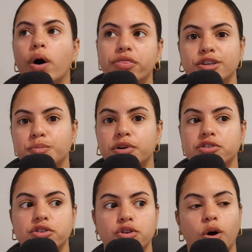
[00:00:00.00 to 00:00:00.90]
this
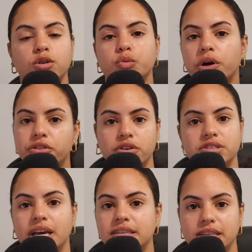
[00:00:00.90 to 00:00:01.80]
person knows, what they're
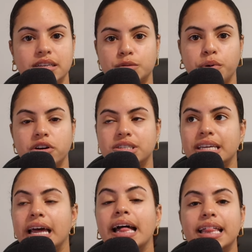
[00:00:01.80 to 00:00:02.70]
saying to this
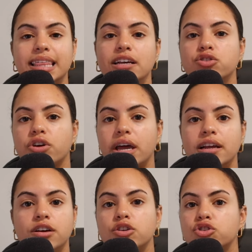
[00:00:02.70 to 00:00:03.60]
person. Things are
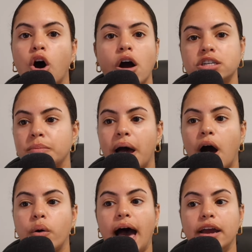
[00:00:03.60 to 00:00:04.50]
getting talked
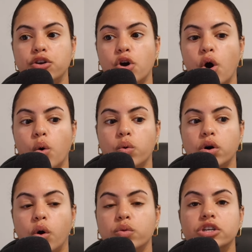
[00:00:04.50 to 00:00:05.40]
about. I
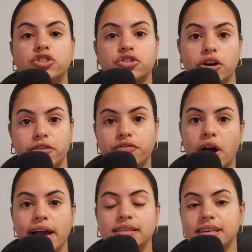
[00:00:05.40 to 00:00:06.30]
know only certain
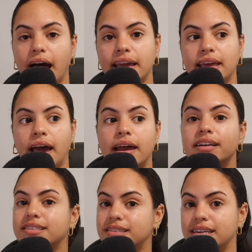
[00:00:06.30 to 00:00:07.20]
friends I can
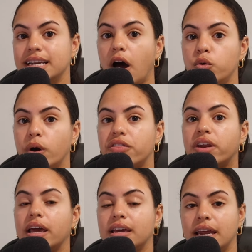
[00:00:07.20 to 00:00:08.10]
sit down with
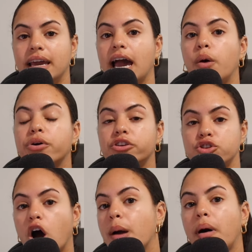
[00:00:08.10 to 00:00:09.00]
and I can hang out with and
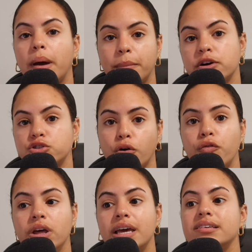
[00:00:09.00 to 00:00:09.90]
talk about my personal
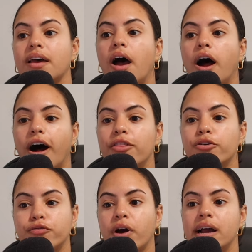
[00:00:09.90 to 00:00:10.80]
feelings.
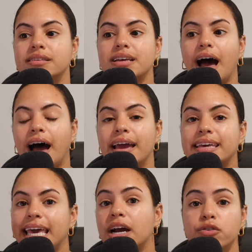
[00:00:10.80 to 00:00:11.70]
Other friends, I
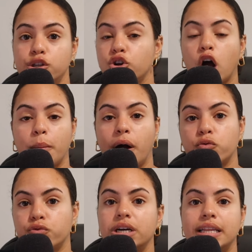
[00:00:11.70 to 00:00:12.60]
can't really talk
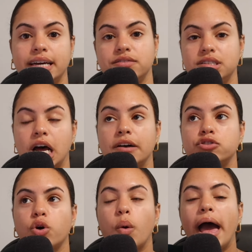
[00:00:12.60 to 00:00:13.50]
about real life stuff.
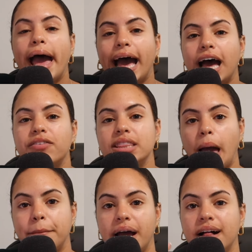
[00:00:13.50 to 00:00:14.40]
So having
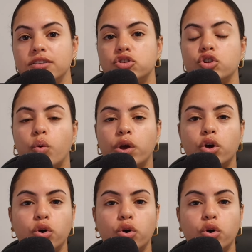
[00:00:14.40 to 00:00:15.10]
that balance, knowing